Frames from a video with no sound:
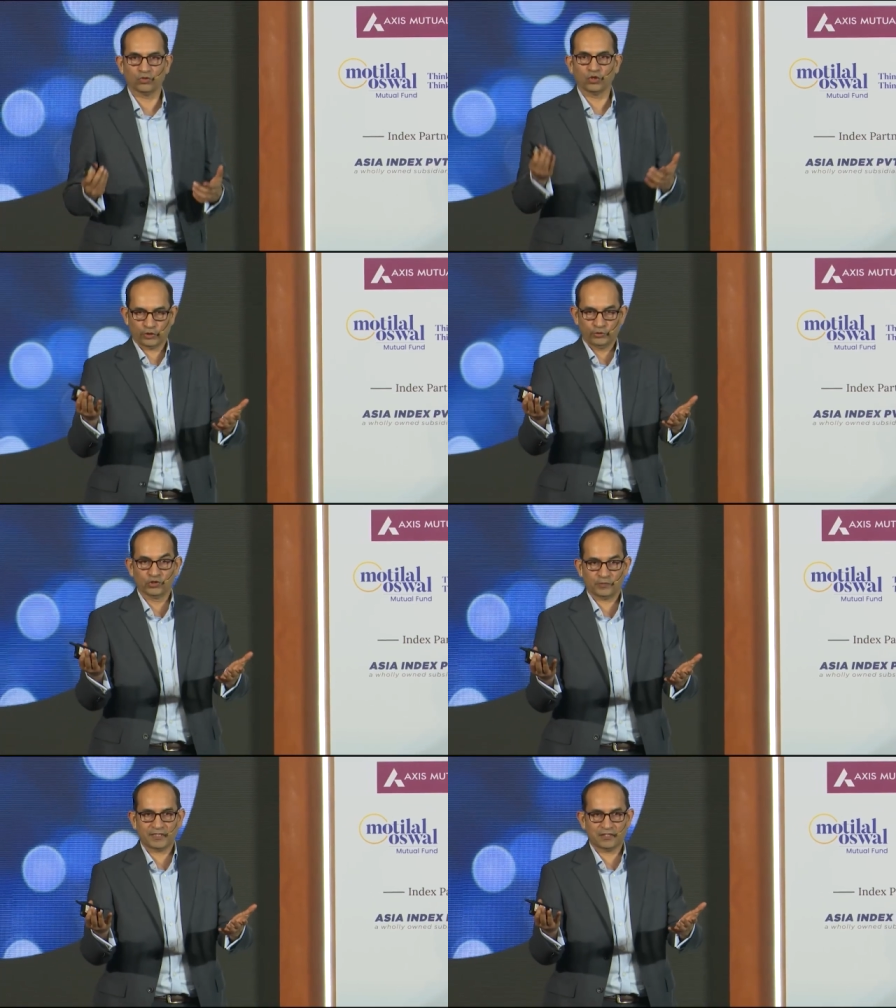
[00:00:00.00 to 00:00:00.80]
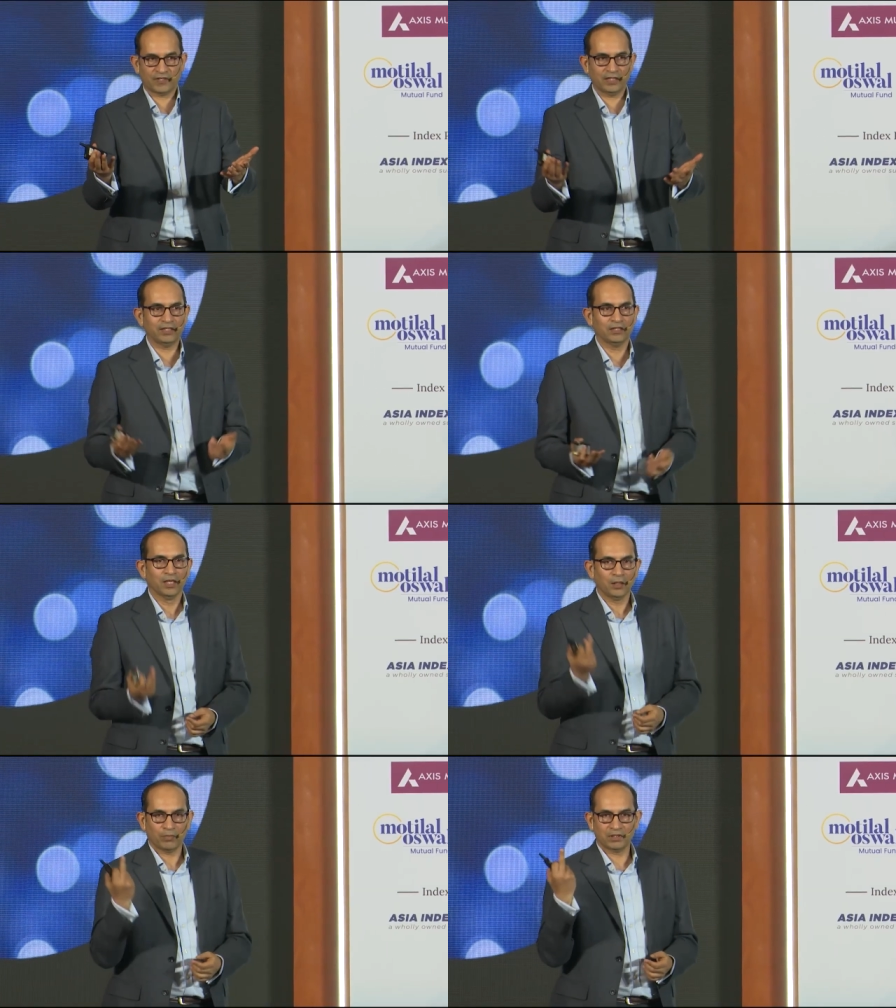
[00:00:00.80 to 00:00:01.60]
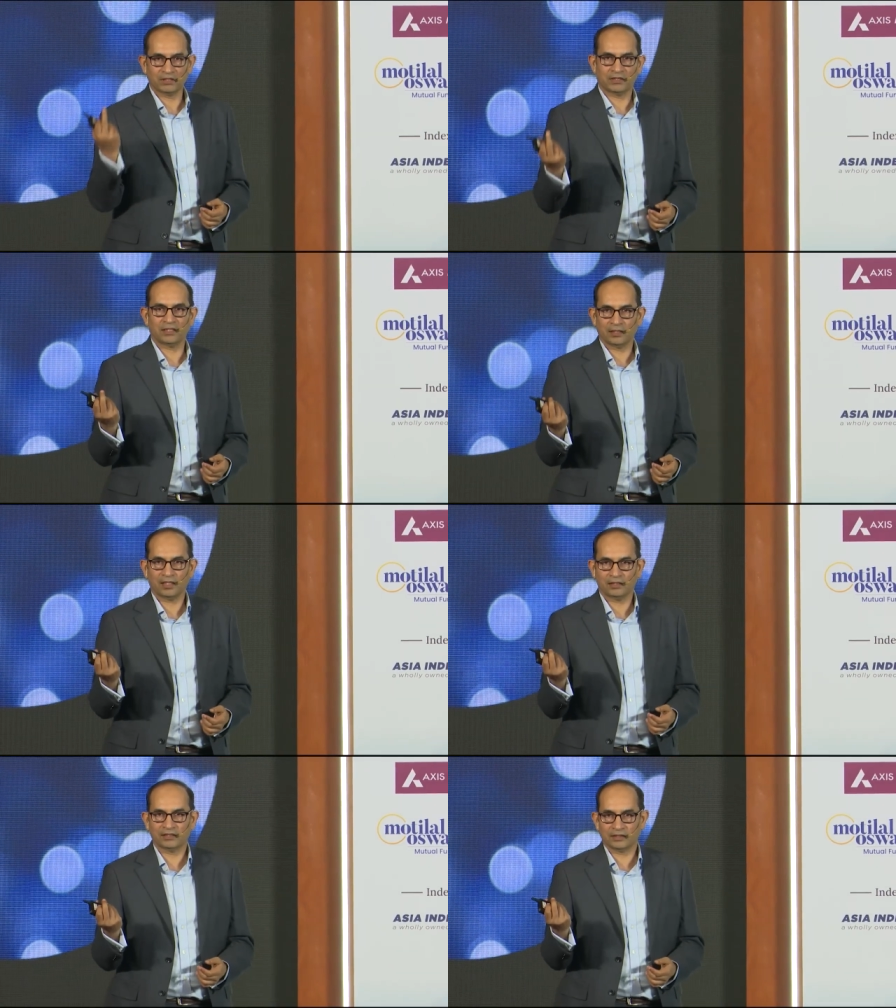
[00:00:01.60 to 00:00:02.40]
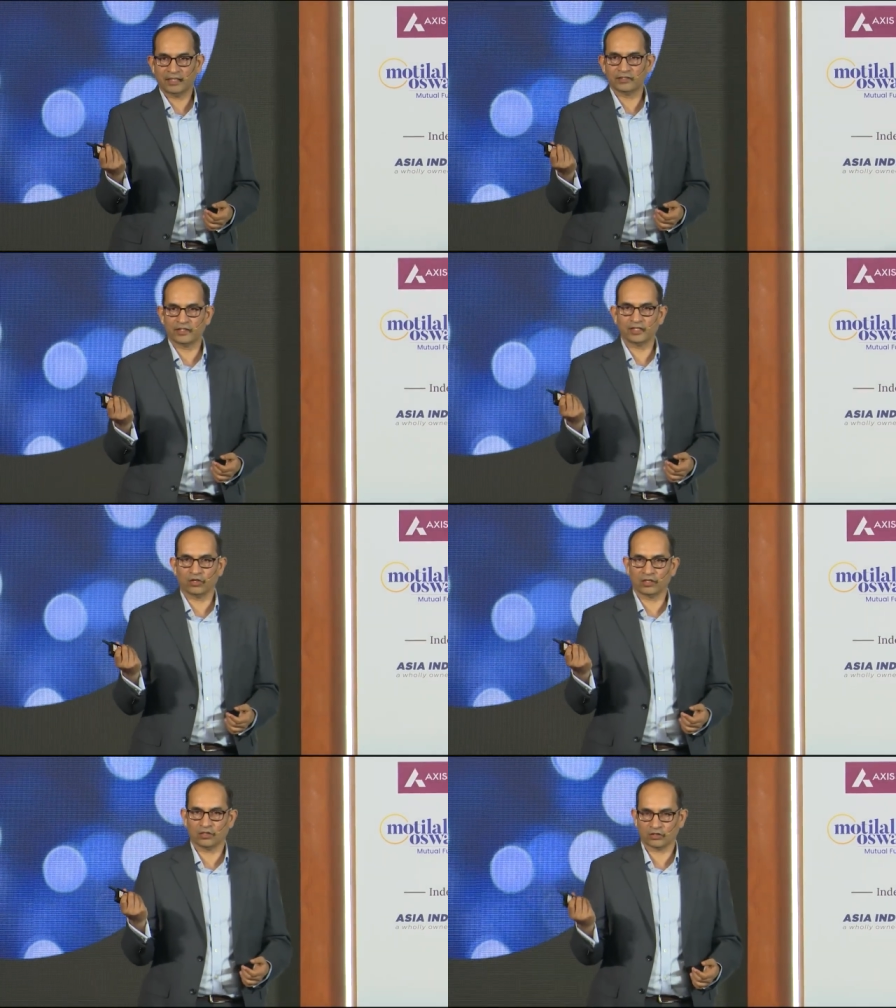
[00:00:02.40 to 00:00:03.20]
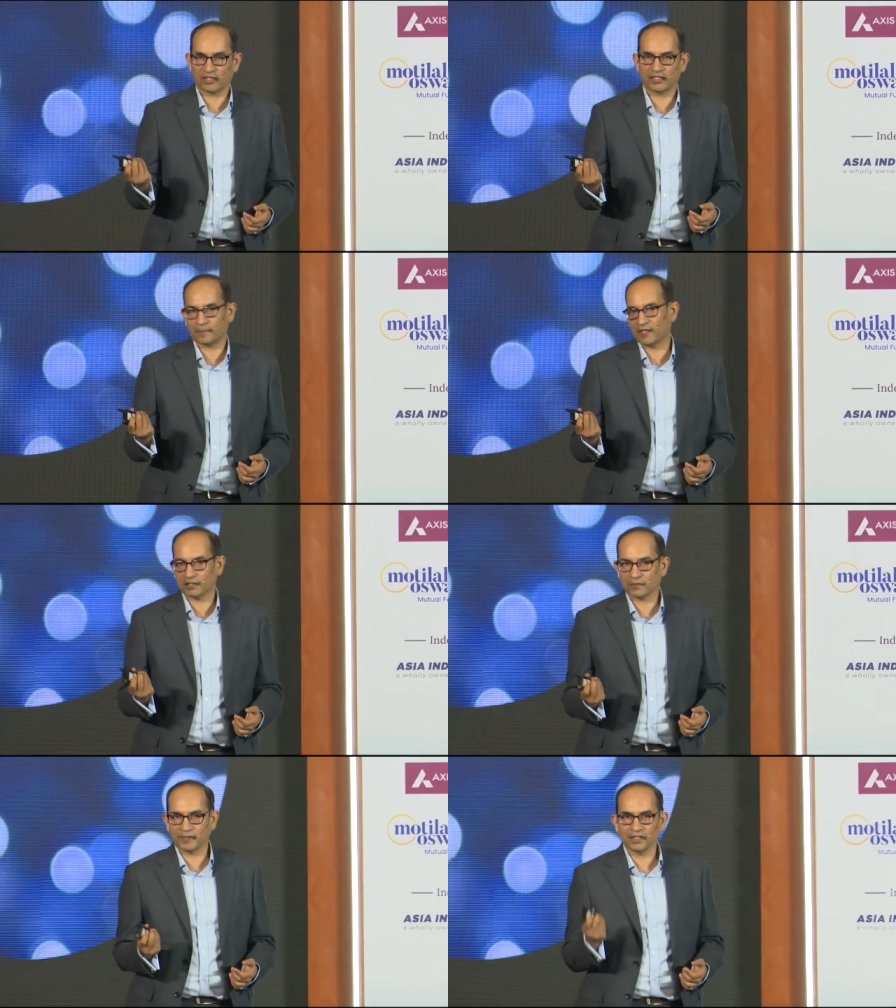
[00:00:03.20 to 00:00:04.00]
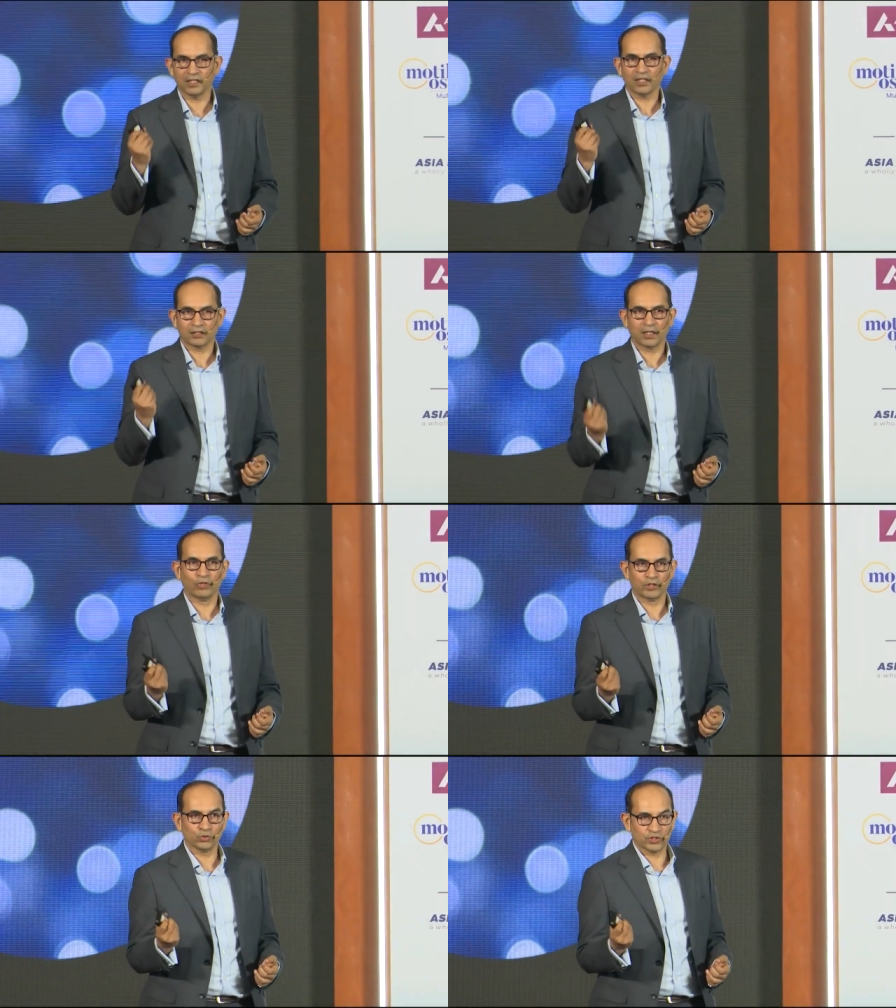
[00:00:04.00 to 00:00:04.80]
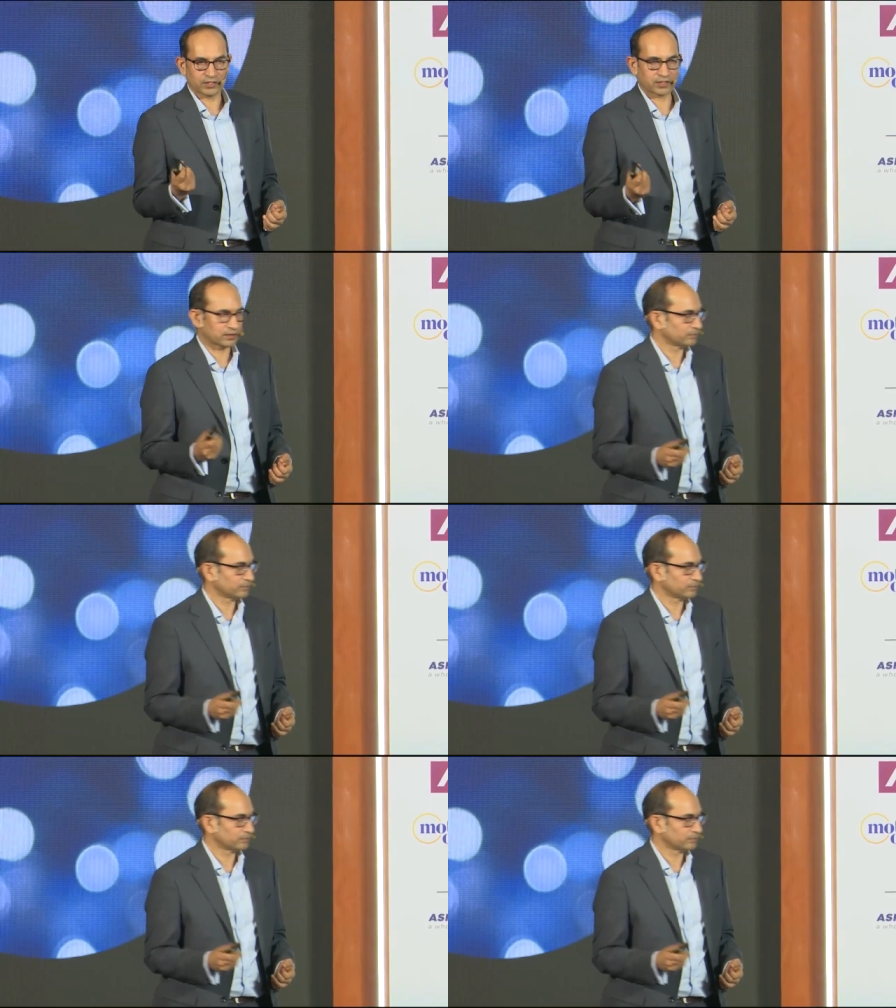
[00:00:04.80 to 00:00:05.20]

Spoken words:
Not you specifically, but there's an entity called an authorized participant that will do this.